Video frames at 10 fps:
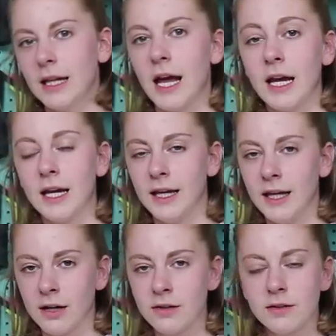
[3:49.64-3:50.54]
Like,
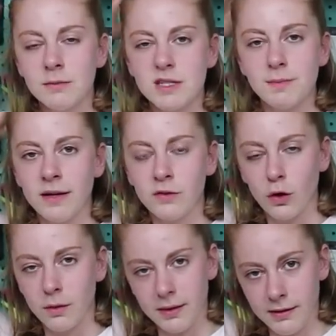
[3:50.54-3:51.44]
here's some space
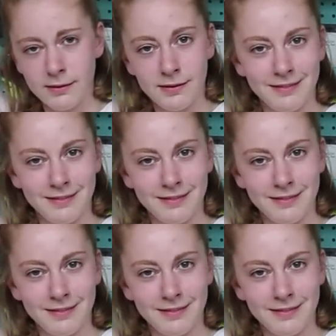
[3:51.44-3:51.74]
herpes.